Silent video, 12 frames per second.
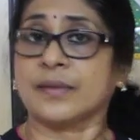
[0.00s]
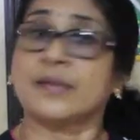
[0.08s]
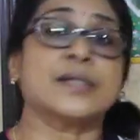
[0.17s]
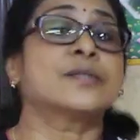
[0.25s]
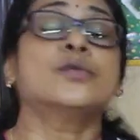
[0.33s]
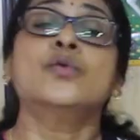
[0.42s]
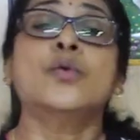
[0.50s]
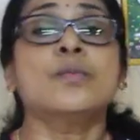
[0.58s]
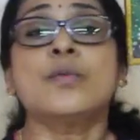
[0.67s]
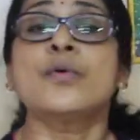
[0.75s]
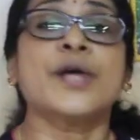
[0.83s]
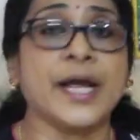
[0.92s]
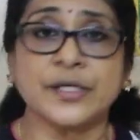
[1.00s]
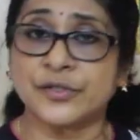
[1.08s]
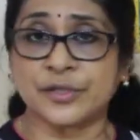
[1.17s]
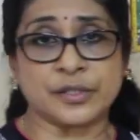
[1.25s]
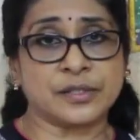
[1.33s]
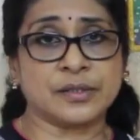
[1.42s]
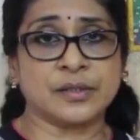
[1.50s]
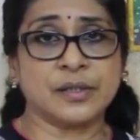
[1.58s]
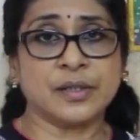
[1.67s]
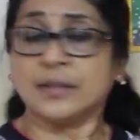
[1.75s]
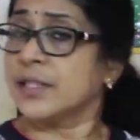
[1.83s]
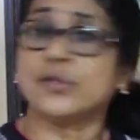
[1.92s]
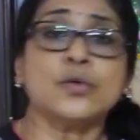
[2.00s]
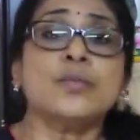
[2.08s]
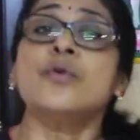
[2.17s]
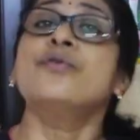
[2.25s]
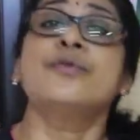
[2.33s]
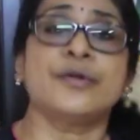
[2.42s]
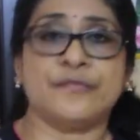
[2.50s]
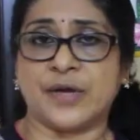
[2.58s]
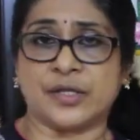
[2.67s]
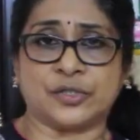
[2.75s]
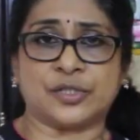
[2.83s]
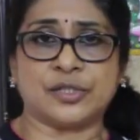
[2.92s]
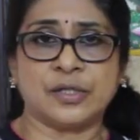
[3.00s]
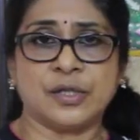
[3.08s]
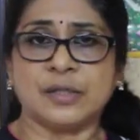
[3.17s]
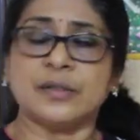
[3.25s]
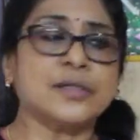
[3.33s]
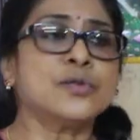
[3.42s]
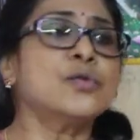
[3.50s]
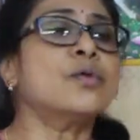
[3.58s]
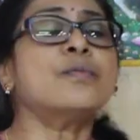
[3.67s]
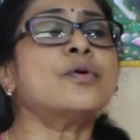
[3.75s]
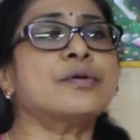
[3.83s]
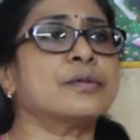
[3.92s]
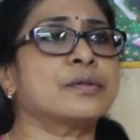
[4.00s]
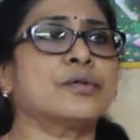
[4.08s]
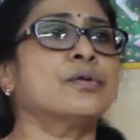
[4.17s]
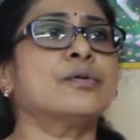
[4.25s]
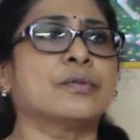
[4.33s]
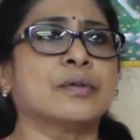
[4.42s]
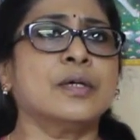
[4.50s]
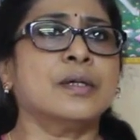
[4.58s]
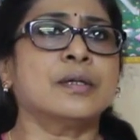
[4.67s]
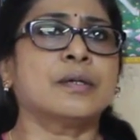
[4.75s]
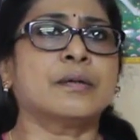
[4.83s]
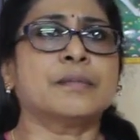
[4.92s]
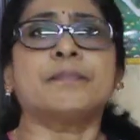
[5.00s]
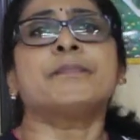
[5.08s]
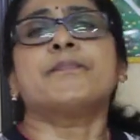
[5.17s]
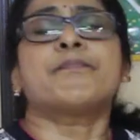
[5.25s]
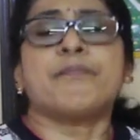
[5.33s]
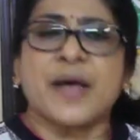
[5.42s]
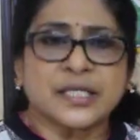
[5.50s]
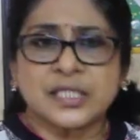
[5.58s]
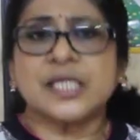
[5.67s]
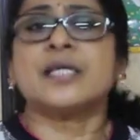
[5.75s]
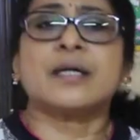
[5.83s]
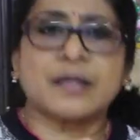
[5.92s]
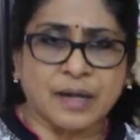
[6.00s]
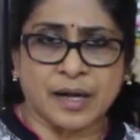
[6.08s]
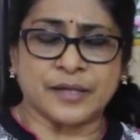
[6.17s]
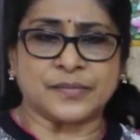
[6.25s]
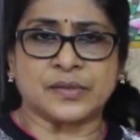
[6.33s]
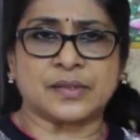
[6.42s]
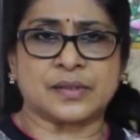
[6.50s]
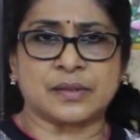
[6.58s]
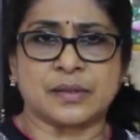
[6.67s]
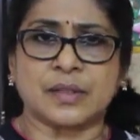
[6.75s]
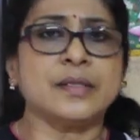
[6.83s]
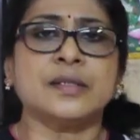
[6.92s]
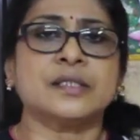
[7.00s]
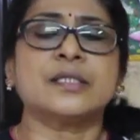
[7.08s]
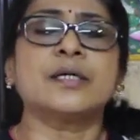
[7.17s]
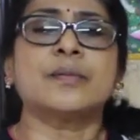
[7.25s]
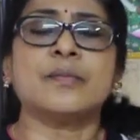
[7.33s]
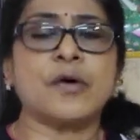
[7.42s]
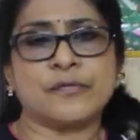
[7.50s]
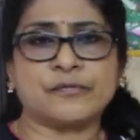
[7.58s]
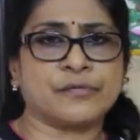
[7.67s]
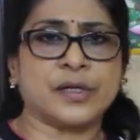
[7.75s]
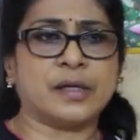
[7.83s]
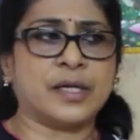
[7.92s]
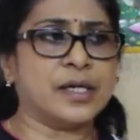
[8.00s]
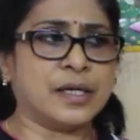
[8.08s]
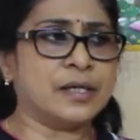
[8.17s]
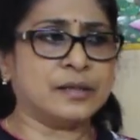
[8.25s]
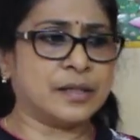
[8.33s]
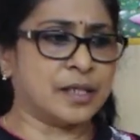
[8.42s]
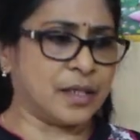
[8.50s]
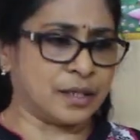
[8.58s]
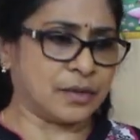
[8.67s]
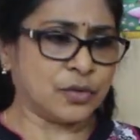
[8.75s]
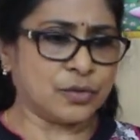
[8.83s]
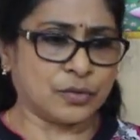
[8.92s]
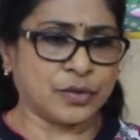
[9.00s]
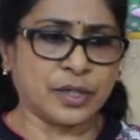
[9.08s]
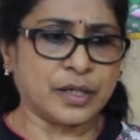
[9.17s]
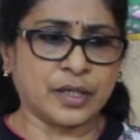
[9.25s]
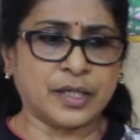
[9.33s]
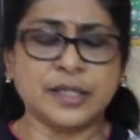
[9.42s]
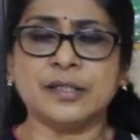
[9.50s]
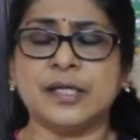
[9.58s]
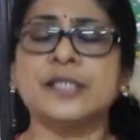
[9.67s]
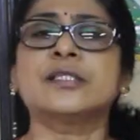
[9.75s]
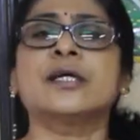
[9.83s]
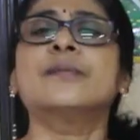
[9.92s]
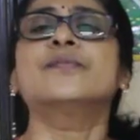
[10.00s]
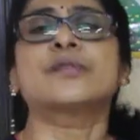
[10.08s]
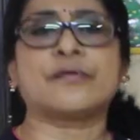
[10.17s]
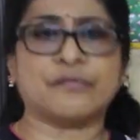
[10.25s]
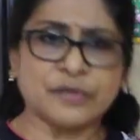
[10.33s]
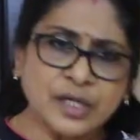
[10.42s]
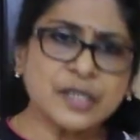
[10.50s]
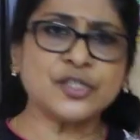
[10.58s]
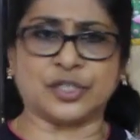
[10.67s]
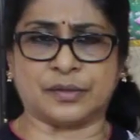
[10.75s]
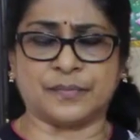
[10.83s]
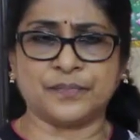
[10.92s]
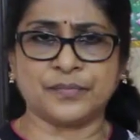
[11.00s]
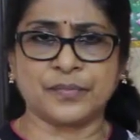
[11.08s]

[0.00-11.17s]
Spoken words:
there's no more hatred, there's no more revenge, there's no more petty crimes in the term of in terms of religion.